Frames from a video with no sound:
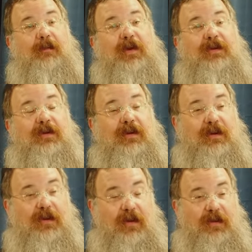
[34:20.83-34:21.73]
But you're going to
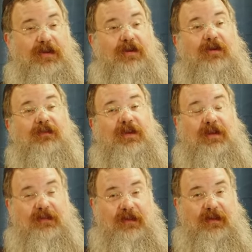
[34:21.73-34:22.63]
go and you're going to re
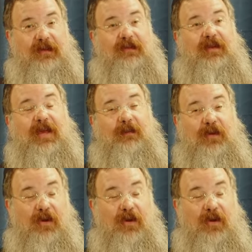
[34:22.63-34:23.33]
listen to this tape